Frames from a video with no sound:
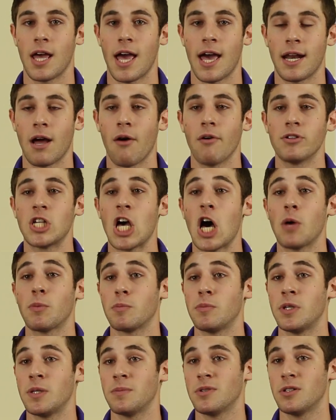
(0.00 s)
And I was
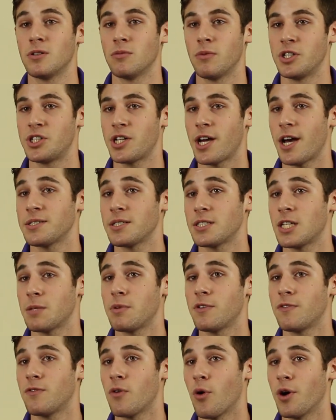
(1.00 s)
helping people, which, as I said
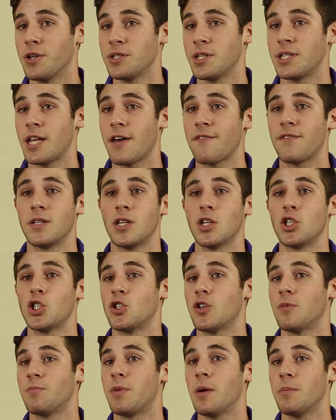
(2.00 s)
before, is a
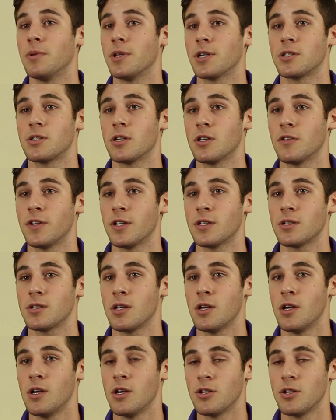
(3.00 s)
definition of public service.